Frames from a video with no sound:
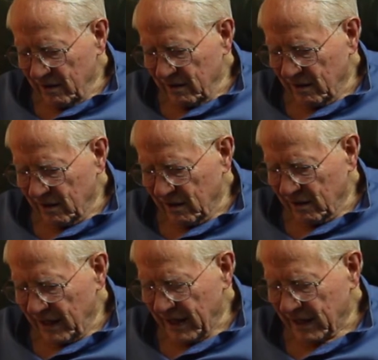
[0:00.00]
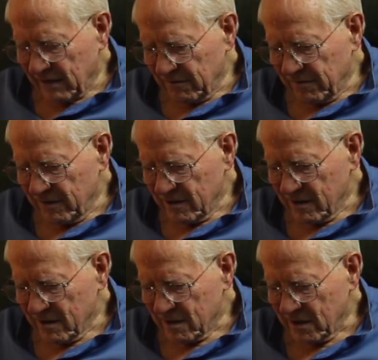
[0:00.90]
a lack of
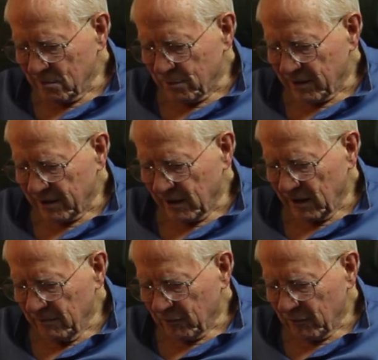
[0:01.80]
sympathy,